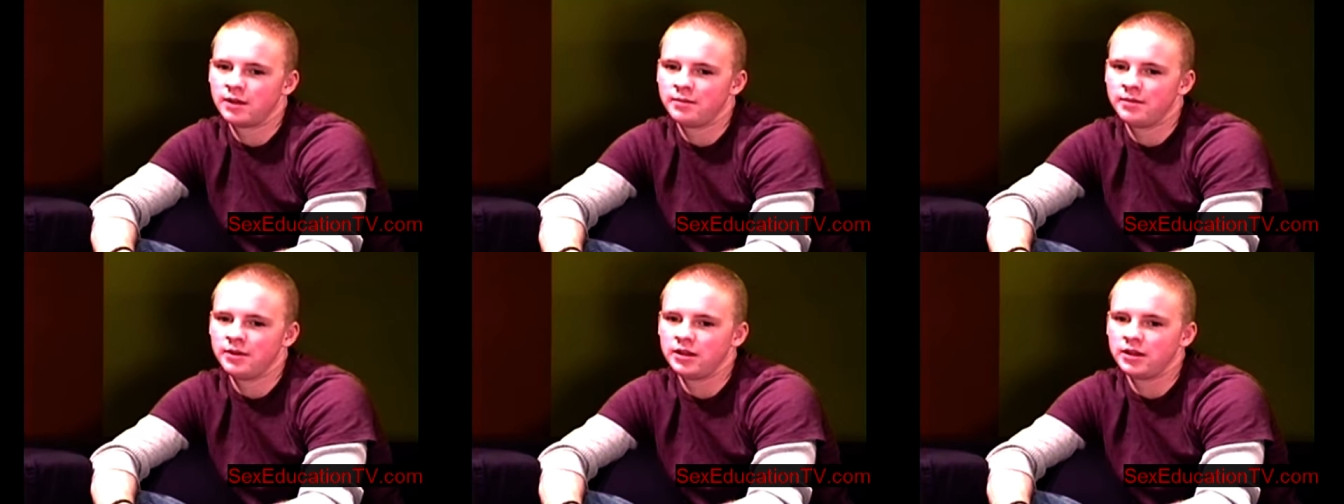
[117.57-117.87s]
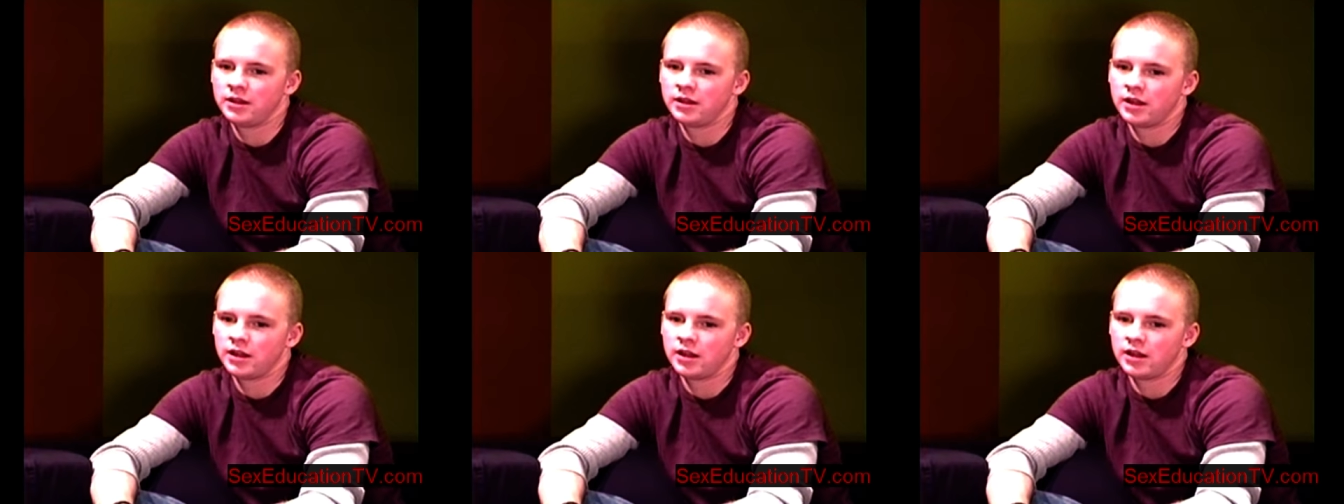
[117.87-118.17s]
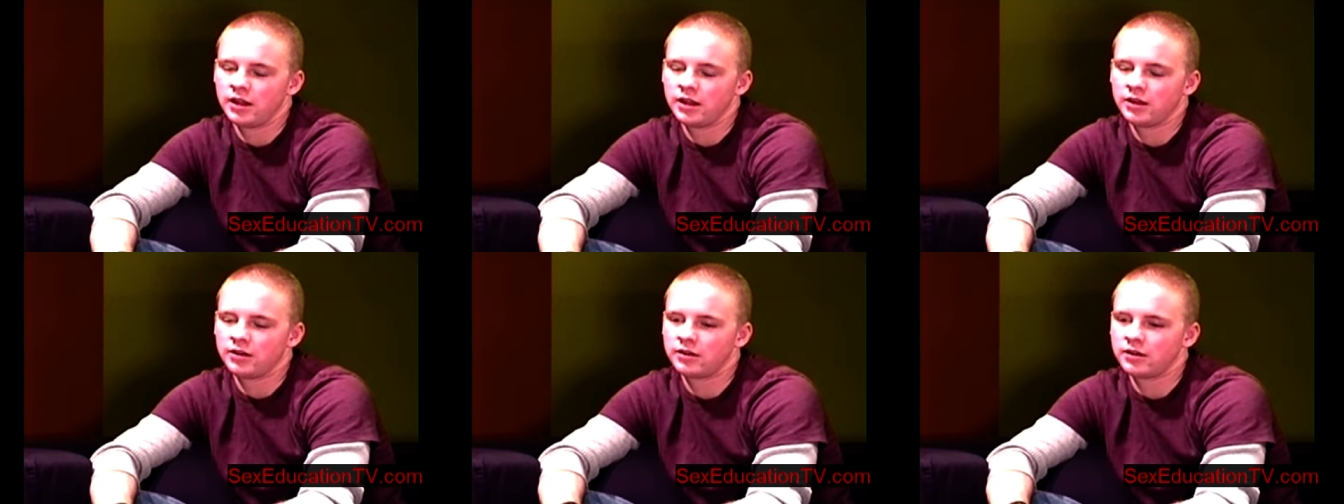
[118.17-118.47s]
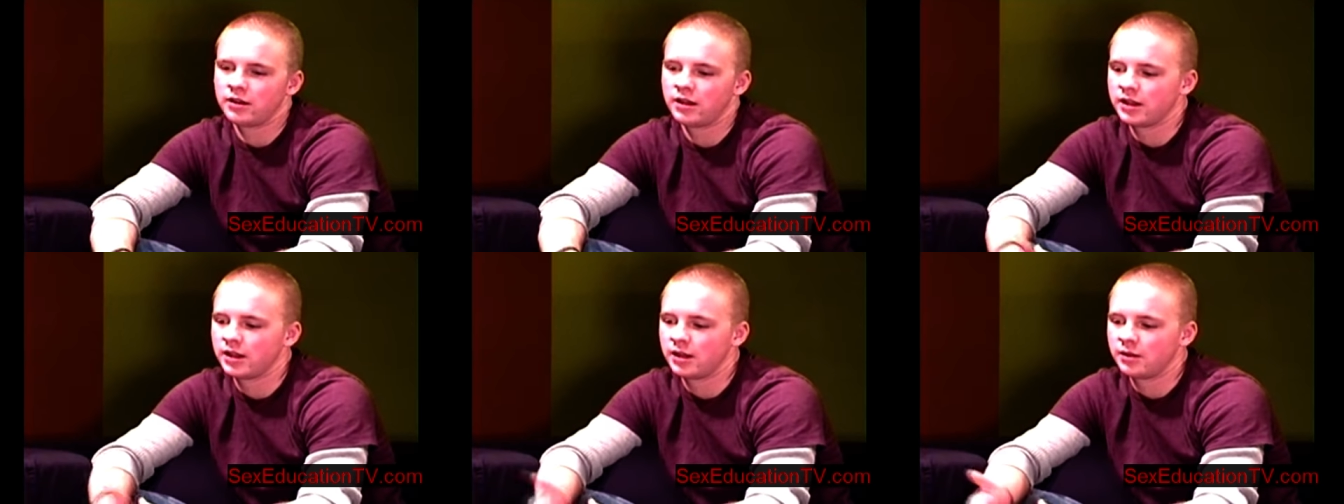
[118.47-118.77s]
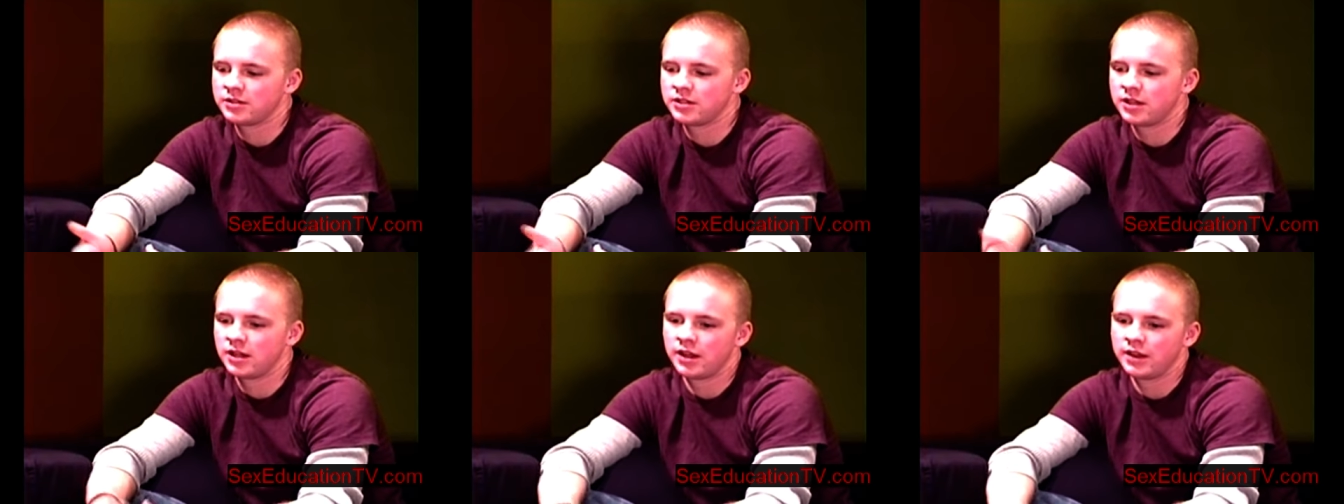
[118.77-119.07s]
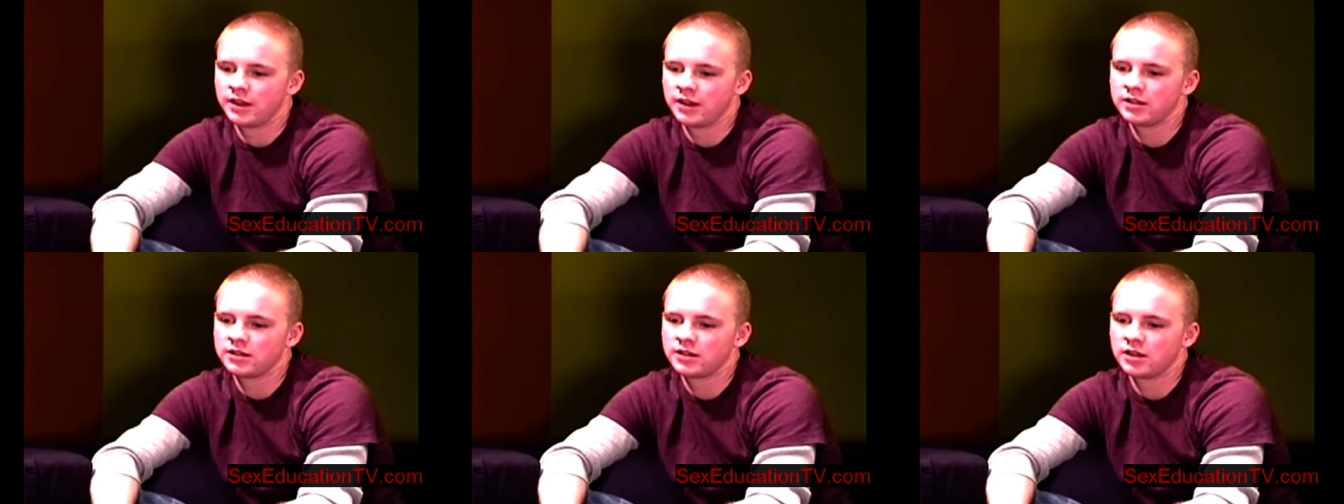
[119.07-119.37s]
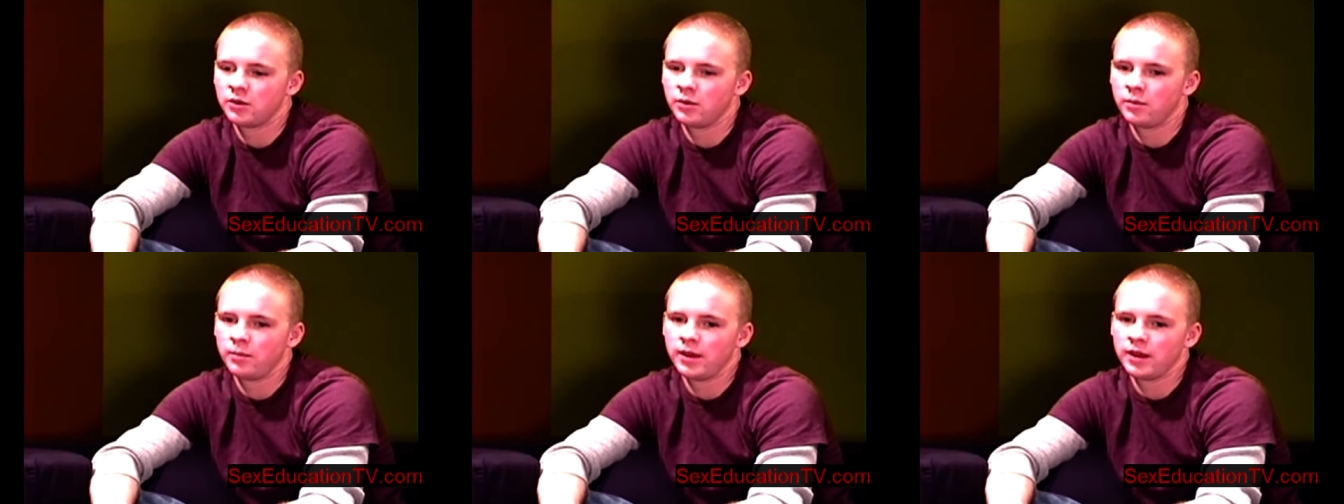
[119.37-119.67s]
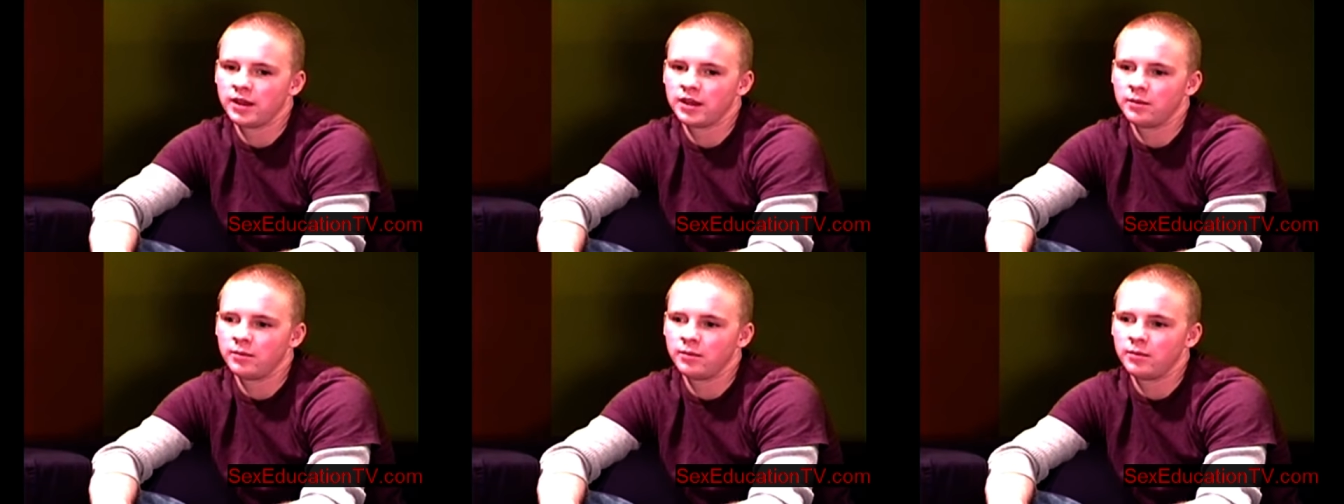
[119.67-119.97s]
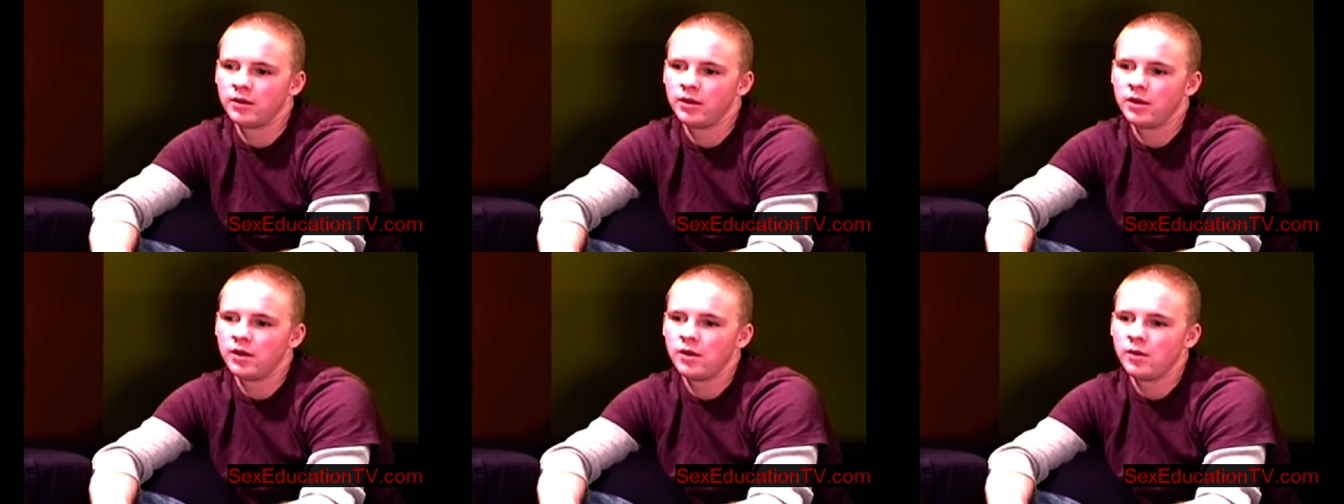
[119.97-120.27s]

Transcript: I mean like like they were saying I think it's gonna make him